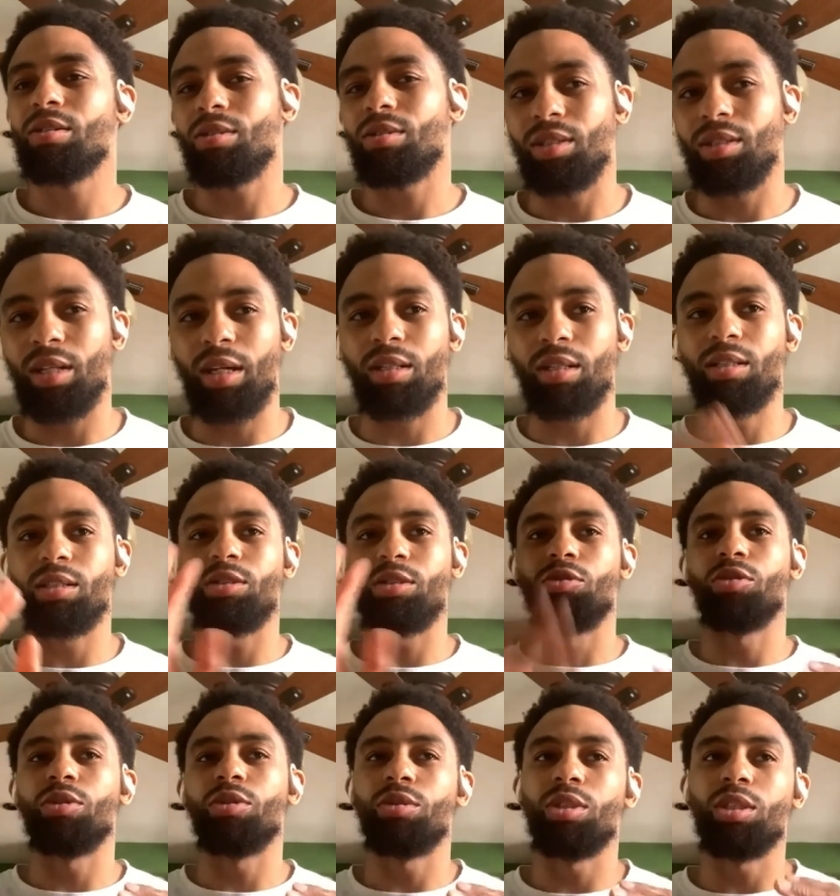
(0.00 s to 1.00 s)
So he's like, this
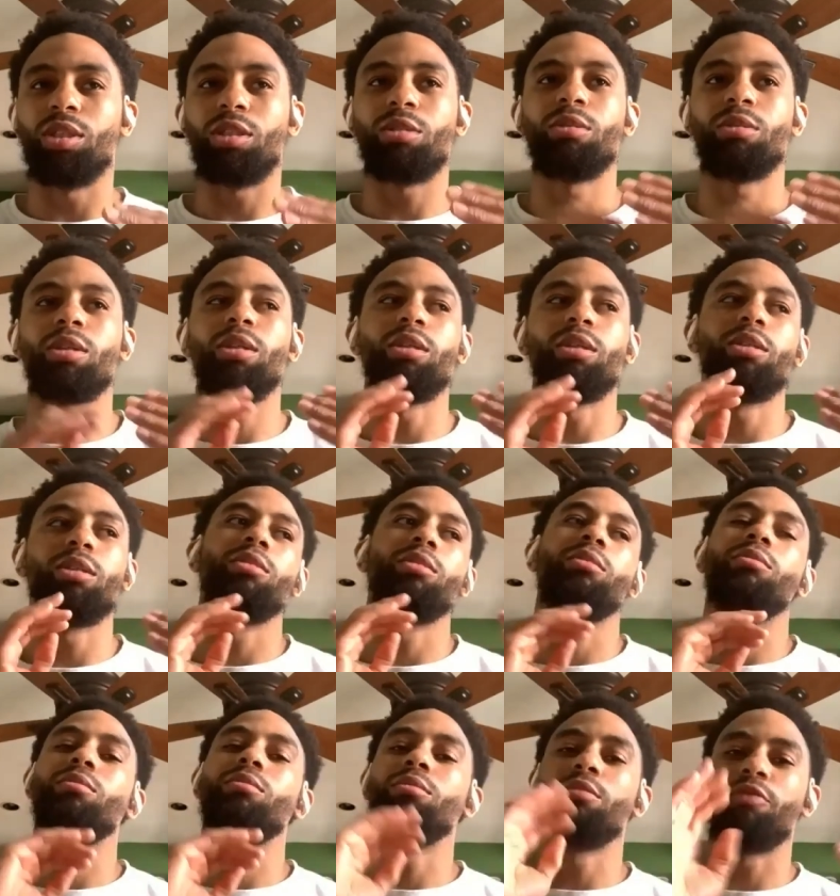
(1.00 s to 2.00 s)
drill just is
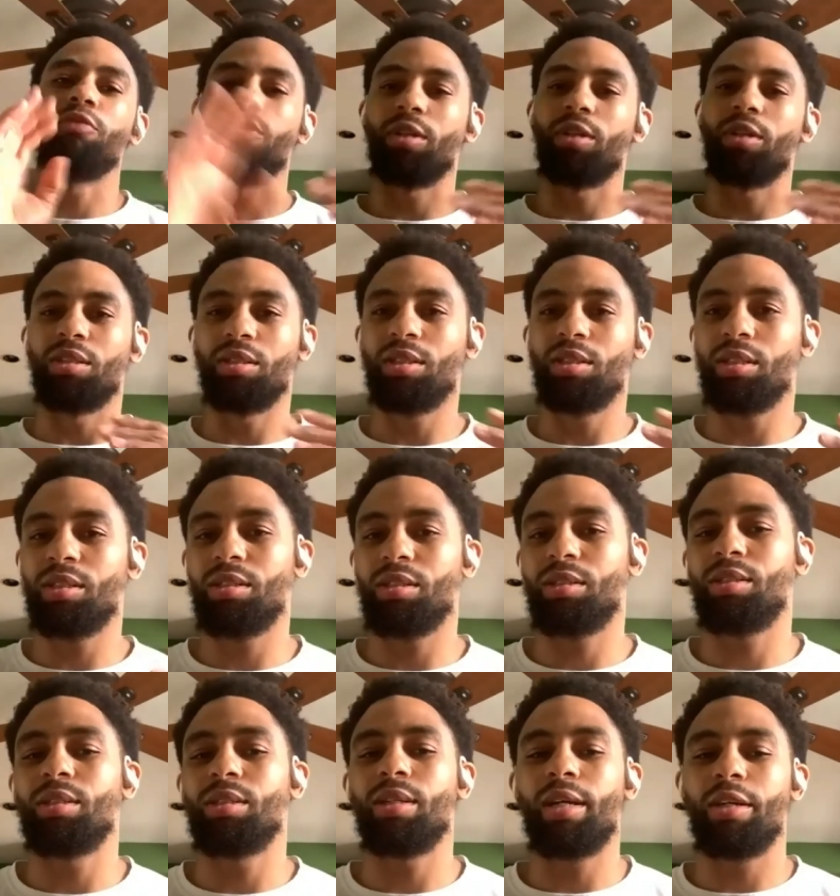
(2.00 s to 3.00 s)
for
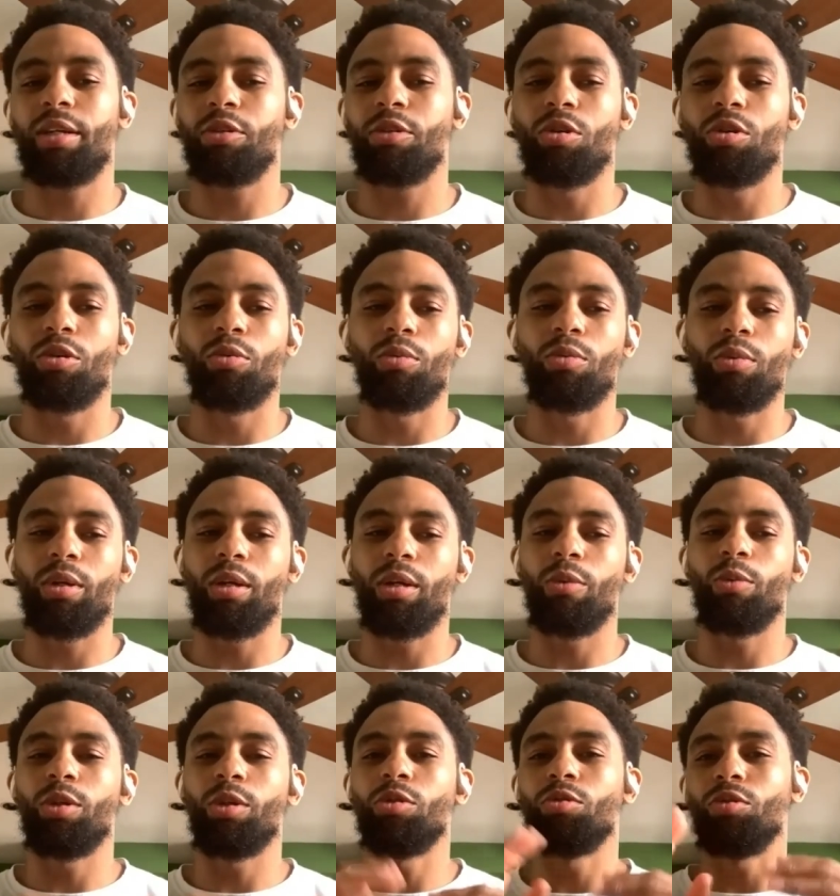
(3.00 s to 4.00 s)
consistency. Like, you know,
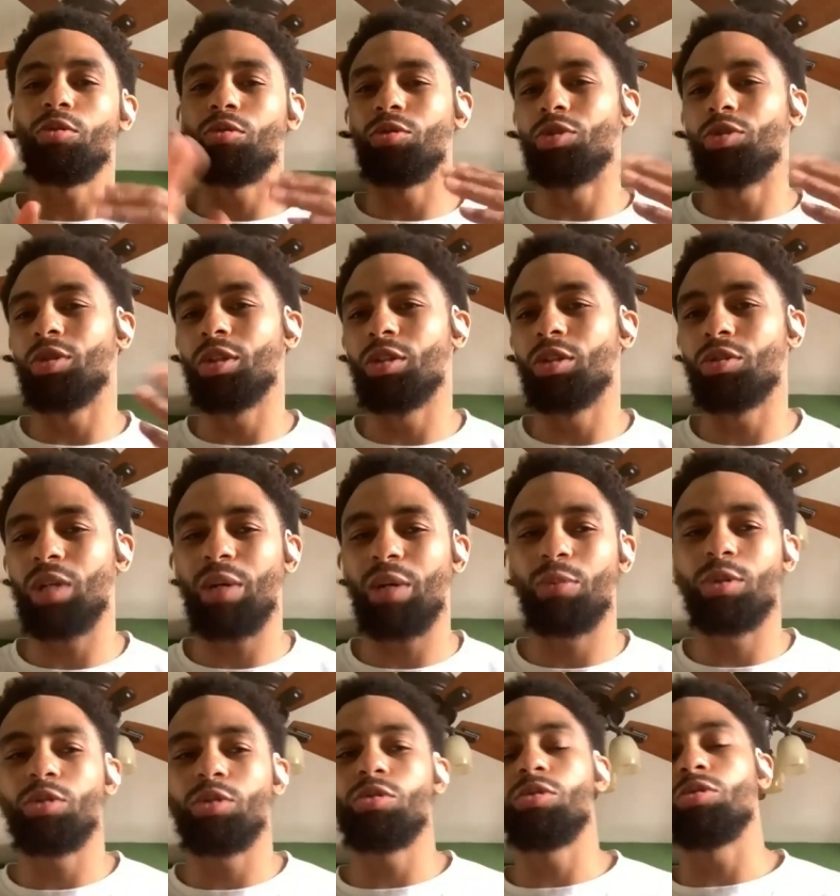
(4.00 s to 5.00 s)
When you do drills,
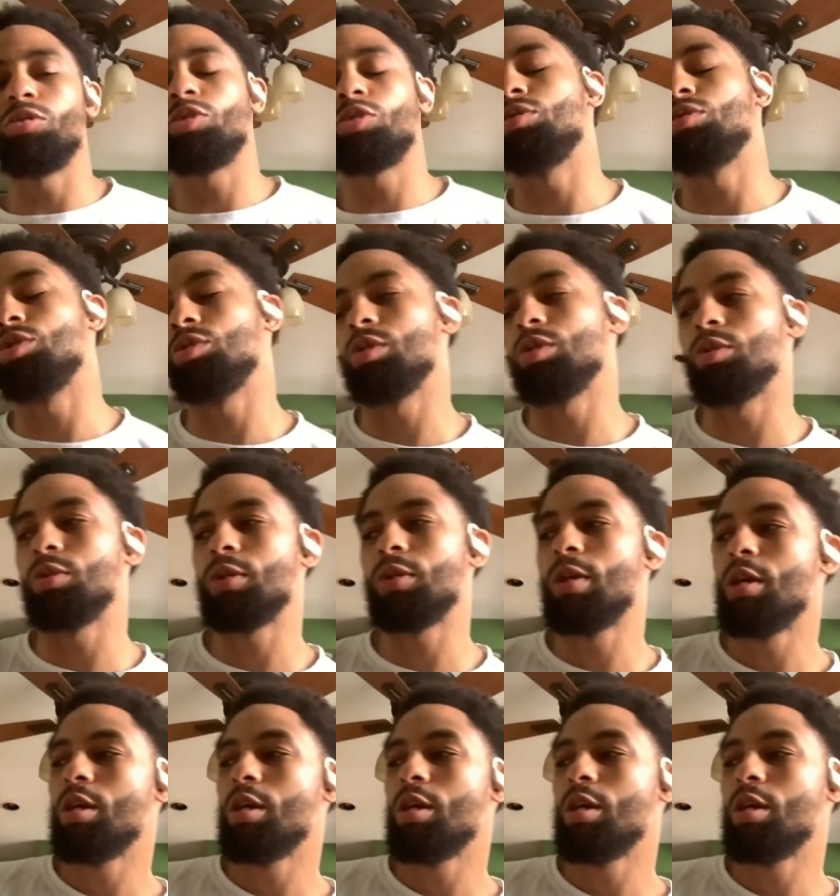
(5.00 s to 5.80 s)
like when you do shooting drills,